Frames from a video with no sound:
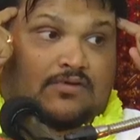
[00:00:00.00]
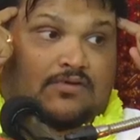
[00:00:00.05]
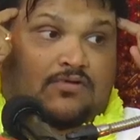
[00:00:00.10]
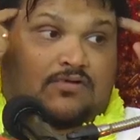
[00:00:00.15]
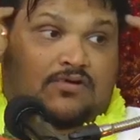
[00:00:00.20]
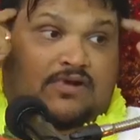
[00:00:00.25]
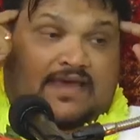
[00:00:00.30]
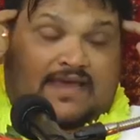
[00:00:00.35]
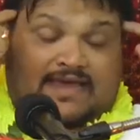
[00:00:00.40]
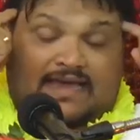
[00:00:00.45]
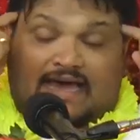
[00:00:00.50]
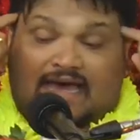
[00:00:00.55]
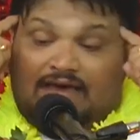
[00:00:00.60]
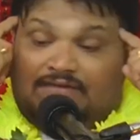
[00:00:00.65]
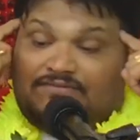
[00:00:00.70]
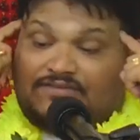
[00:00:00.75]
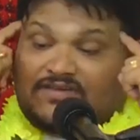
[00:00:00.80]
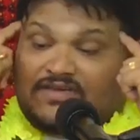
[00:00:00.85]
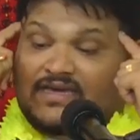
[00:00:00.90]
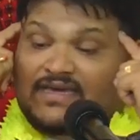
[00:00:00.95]
All I
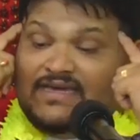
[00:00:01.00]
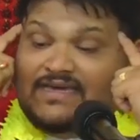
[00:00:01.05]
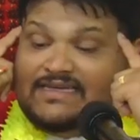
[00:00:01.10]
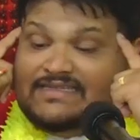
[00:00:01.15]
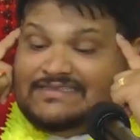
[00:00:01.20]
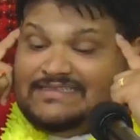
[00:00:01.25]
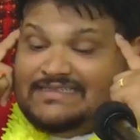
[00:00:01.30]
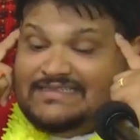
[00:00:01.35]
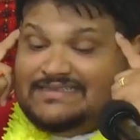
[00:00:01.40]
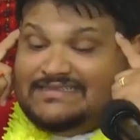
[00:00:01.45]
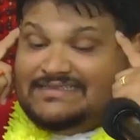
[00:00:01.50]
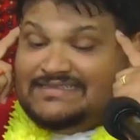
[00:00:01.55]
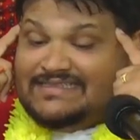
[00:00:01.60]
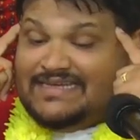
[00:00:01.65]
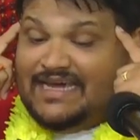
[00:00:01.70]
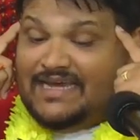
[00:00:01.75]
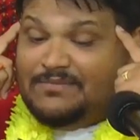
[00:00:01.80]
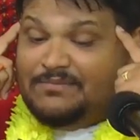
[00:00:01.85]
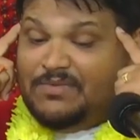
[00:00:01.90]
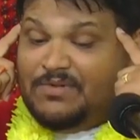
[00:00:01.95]
have is
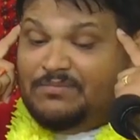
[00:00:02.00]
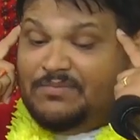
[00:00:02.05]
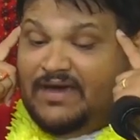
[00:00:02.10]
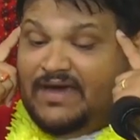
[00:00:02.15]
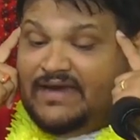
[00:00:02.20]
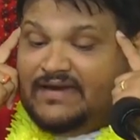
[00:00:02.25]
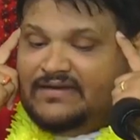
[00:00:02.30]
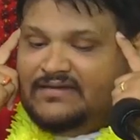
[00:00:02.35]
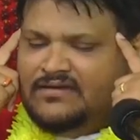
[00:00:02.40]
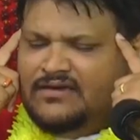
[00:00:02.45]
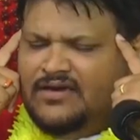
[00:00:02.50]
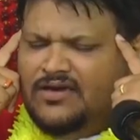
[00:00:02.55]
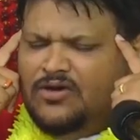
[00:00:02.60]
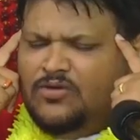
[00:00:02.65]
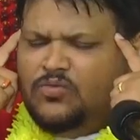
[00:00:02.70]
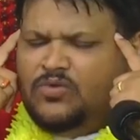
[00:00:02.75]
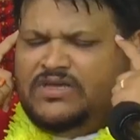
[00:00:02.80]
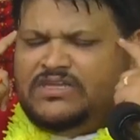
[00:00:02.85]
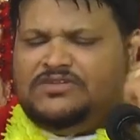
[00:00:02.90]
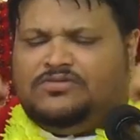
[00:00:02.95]
inside my mind.
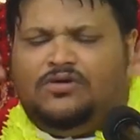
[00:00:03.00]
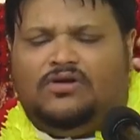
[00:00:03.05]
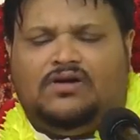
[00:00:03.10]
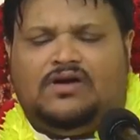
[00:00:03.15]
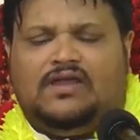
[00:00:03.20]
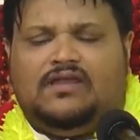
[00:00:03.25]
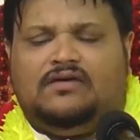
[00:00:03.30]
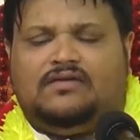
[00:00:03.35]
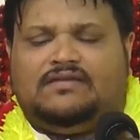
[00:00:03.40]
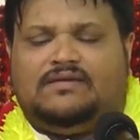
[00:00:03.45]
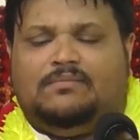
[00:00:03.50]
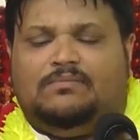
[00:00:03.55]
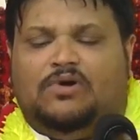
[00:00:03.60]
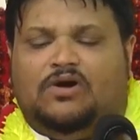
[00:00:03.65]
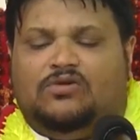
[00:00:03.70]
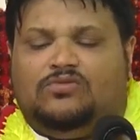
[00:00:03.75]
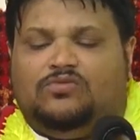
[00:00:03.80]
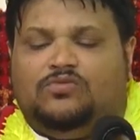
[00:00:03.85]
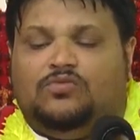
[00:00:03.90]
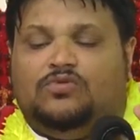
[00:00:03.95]
We talk a lot
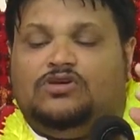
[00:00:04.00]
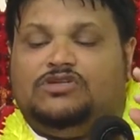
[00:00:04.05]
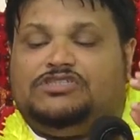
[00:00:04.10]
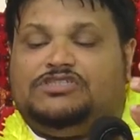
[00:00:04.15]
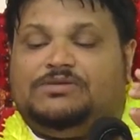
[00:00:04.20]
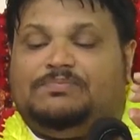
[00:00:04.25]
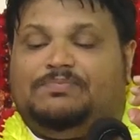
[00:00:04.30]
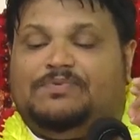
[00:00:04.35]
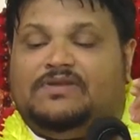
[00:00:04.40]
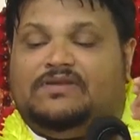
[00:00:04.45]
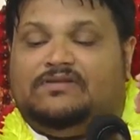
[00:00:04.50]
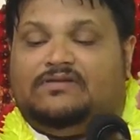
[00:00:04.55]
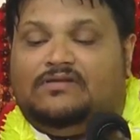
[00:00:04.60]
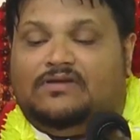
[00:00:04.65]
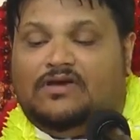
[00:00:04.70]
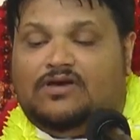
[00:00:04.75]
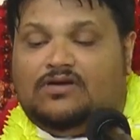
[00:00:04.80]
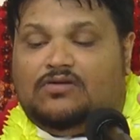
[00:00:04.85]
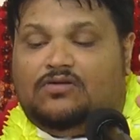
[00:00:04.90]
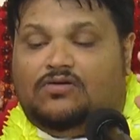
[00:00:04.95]
about worshiping
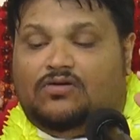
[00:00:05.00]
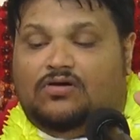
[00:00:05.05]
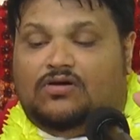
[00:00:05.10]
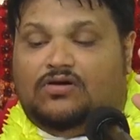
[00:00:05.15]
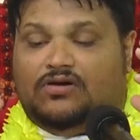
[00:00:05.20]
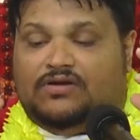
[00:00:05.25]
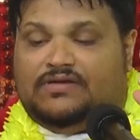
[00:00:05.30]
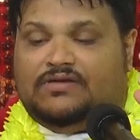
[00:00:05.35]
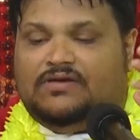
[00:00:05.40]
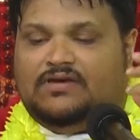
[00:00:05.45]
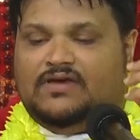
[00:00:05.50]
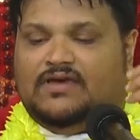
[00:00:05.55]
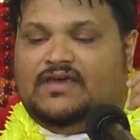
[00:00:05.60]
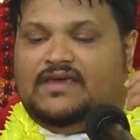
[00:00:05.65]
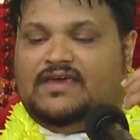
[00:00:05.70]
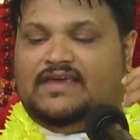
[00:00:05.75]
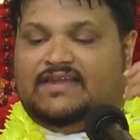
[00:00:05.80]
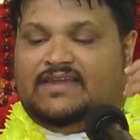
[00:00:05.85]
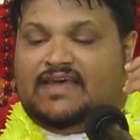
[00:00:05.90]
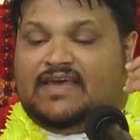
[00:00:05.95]
God.
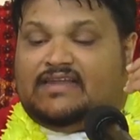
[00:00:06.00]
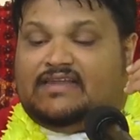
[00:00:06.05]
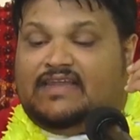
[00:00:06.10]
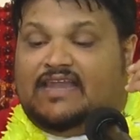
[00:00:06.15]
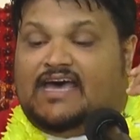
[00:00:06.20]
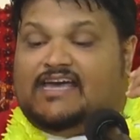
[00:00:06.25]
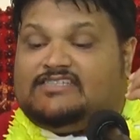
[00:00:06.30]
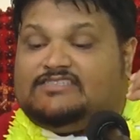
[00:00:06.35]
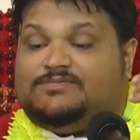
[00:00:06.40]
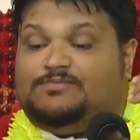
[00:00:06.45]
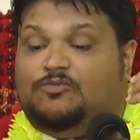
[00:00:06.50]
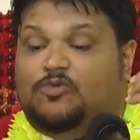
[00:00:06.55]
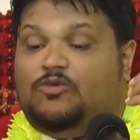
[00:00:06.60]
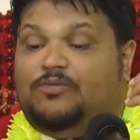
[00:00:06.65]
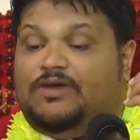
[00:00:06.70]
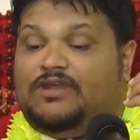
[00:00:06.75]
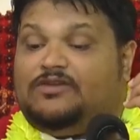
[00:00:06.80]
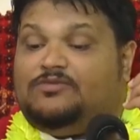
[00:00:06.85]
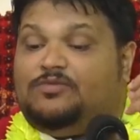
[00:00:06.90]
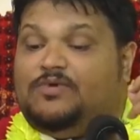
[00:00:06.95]
In that last
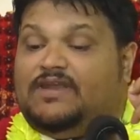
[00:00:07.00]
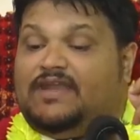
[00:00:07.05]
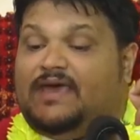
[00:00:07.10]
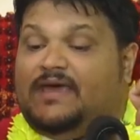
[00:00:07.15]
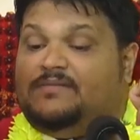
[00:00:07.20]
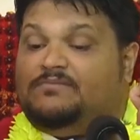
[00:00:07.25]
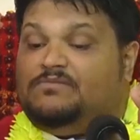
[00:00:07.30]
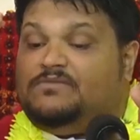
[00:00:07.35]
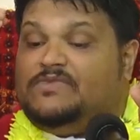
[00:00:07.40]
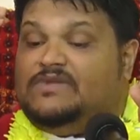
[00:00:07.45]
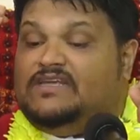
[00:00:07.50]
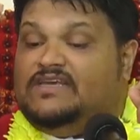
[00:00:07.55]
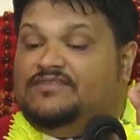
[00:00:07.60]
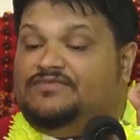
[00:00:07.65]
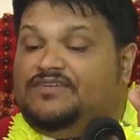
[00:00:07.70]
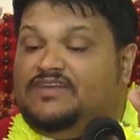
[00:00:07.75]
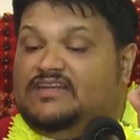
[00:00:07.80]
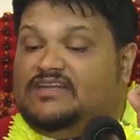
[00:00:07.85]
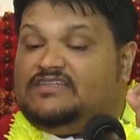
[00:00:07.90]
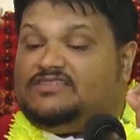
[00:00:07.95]
moment when I'm
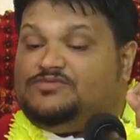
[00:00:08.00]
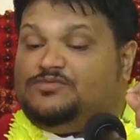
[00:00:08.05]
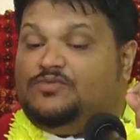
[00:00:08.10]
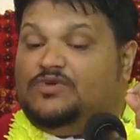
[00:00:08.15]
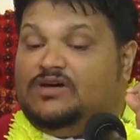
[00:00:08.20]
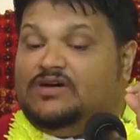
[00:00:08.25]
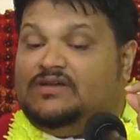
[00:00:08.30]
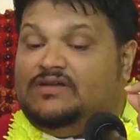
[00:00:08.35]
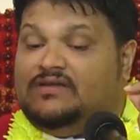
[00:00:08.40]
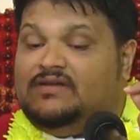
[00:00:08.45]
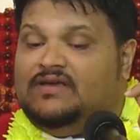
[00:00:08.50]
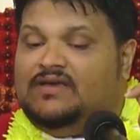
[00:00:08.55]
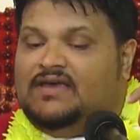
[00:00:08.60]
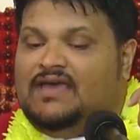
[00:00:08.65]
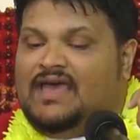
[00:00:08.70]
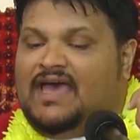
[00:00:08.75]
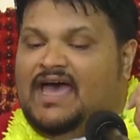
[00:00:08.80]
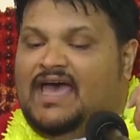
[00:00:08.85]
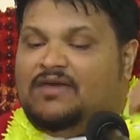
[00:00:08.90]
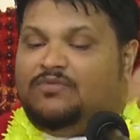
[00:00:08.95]
leaving this world,
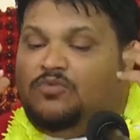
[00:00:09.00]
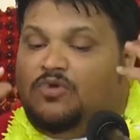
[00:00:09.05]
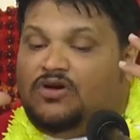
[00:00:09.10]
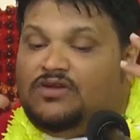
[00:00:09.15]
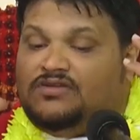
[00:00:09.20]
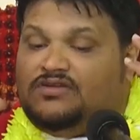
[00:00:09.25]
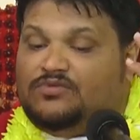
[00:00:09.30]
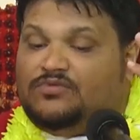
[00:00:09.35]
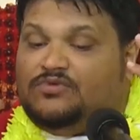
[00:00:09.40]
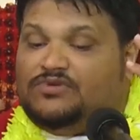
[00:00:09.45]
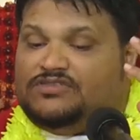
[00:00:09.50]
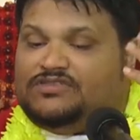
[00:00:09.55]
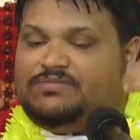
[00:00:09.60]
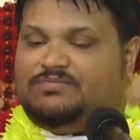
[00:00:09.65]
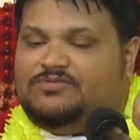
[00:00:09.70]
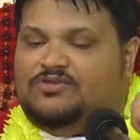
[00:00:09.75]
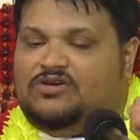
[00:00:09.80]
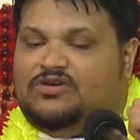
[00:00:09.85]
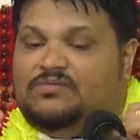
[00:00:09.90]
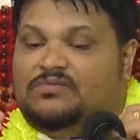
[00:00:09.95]
I want to
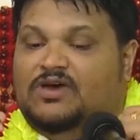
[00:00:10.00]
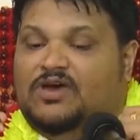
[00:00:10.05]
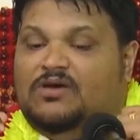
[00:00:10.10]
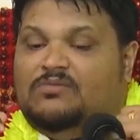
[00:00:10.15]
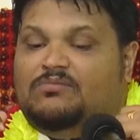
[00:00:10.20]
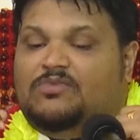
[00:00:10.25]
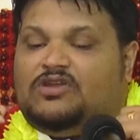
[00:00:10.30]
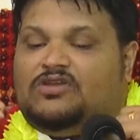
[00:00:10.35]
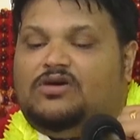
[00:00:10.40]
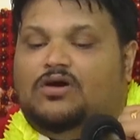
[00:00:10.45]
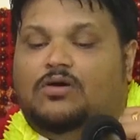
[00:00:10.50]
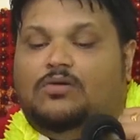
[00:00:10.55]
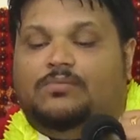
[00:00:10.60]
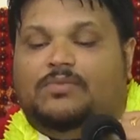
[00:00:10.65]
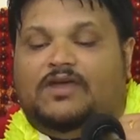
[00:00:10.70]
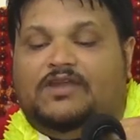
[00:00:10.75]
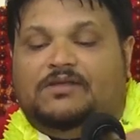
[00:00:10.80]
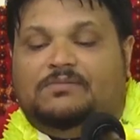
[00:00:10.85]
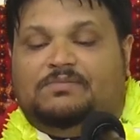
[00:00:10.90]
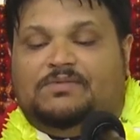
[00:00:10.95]
worship God. But how
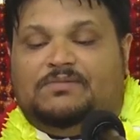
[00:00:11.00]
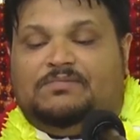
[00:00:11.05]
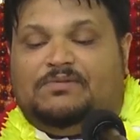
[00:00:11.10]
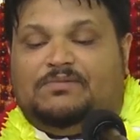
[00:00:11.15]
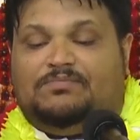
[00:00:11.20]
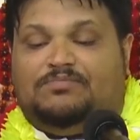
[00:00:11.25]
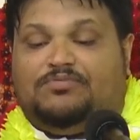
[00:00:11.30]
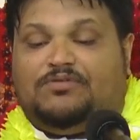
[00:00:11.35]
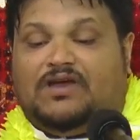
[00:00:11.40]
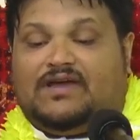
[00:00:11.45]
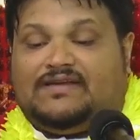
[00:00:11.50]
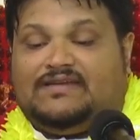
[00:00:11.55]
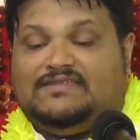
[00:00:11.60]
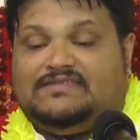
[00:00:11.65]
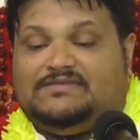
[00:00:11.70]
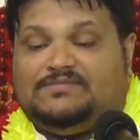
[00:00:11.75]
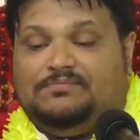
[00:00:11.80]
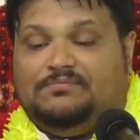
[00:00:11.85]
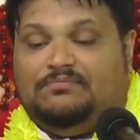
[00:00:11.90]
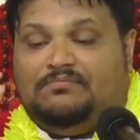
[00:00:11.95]
many people
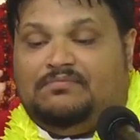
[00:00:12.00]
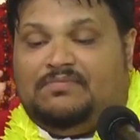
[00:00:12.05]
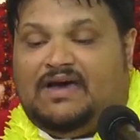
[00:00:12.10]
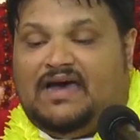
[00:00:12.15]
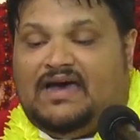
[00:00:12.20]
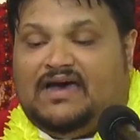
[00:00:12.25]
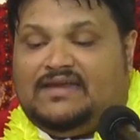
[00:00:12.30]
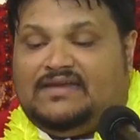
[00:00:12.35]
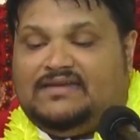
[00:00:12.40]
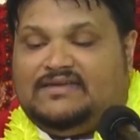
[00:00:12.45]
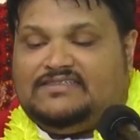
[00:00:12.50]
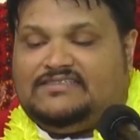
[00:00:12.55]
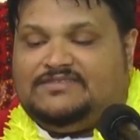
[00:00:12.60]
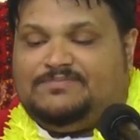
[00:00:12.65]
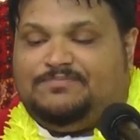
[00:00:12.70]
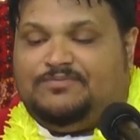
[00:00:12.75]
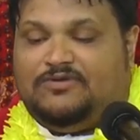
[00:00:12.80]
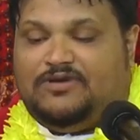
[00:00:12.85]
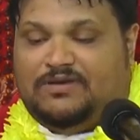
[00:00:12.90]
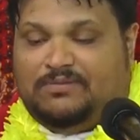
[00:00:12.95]
practice manas
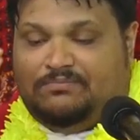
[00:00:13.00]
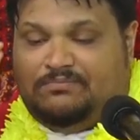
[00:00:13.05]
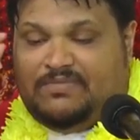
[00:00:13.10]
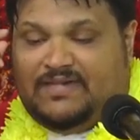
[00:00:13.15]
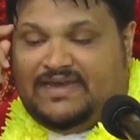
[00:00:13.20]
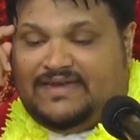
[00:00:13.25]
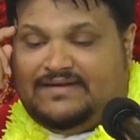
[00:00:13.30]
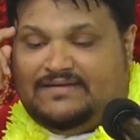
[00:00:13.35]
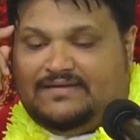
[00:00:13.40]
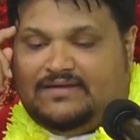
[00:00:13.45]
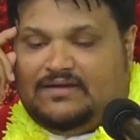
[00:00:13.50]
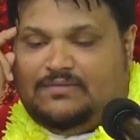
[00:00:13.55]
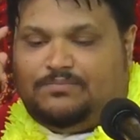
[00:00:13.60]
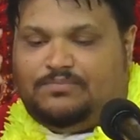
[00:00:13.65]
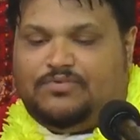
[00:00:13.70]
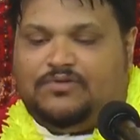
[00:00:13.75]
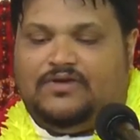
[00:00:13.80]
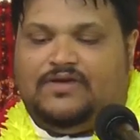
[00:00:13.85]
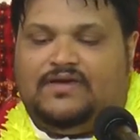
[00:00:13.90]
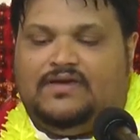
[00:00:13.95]
prayer, mental
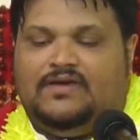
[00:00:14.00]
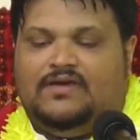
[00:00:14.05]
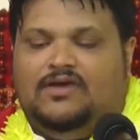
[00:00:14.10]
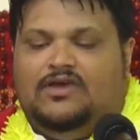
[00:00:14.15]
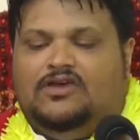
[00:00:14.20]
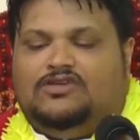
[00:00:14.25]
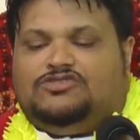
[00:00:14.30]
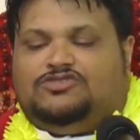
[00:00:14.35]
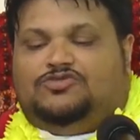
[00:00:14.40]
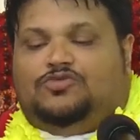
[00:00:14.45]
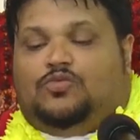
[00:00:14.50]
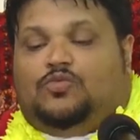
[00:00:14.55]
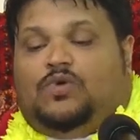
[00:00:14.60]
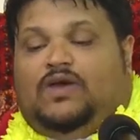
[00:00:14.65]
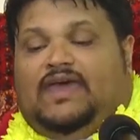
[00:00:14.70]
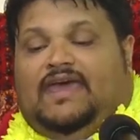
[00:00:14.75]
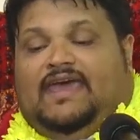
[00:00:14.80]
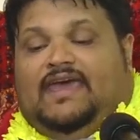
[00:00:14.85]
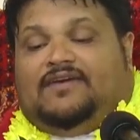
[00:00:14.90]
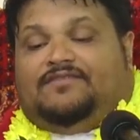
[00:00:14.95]
prayer? So
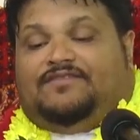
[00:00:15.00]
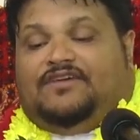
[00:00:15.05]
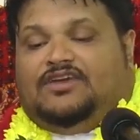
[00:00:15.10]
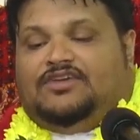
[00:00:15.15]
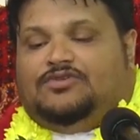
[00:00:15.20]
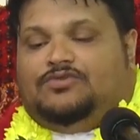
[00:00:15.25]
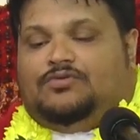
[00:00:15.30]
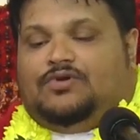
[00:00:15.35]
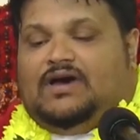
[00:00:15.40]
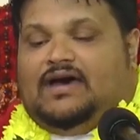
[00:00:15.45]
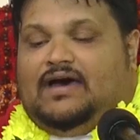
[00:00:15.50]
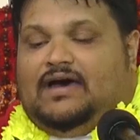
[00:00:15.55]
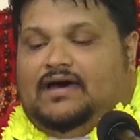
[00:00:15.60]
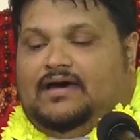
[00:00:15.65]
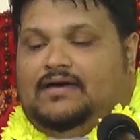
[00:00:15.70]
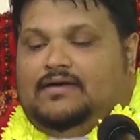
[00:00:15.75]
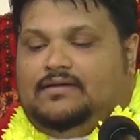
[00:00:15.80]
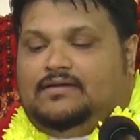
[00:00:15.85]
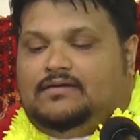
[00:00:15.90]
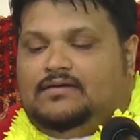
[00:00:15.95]
wherever you
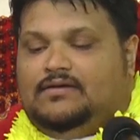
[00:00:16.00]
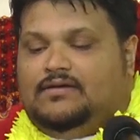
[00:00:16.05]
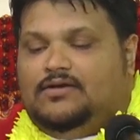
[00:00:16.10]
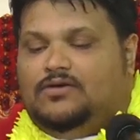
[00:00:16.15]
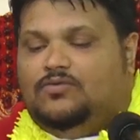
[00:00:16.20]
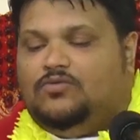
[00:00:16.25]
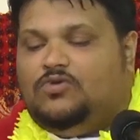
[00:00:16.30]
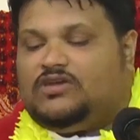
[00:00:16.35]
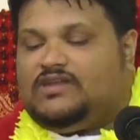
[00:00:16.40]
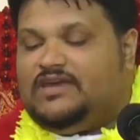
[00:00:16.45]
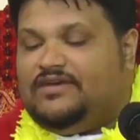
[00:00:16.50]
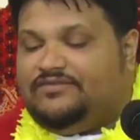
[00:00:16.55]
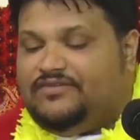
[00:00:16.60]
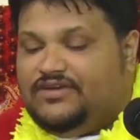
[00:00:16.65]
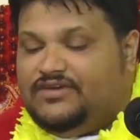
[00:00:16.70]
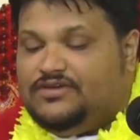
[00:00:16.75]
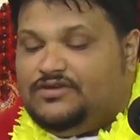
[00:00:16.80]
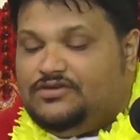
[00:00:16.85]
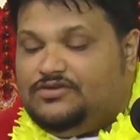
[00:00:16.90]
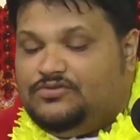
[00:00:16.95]
are,
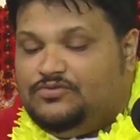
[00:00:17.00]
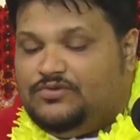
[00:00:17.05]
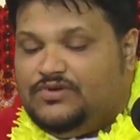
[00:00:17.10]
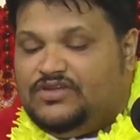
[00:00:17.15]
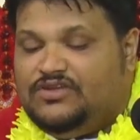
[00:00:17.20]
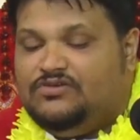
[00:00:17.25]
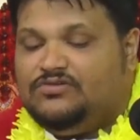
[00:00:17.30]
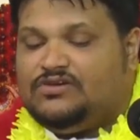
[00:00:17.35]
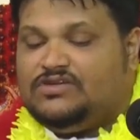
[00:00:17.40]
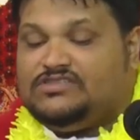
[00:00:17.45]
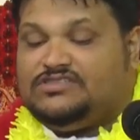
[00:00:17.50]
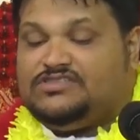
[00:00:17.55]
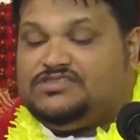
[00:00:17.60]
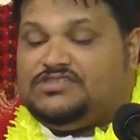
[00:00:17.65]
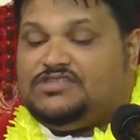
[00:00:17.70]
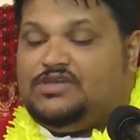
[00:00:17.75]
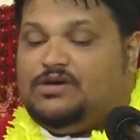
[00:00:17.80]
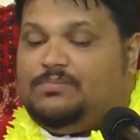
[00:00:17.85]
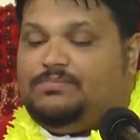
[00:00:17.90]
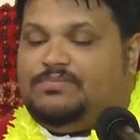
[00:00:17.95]
Whatever you're doing, you could
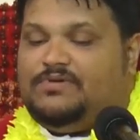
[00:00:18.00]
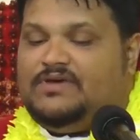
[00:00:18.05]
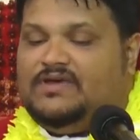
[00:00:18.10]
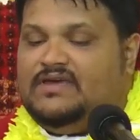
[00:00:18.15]
stop,